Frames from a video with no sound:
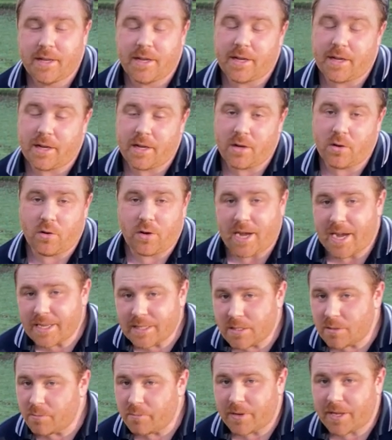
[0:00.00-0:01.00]
uh, or
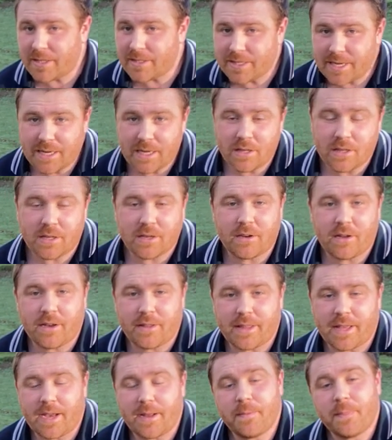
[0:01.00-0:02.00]
hedging plants anything
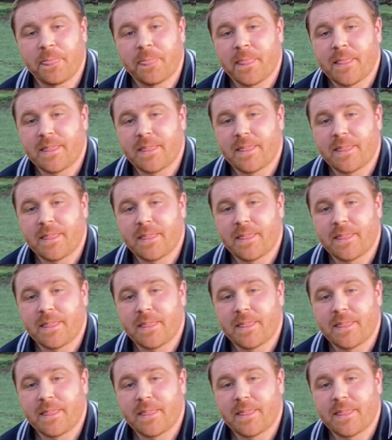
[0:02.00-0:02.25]
like that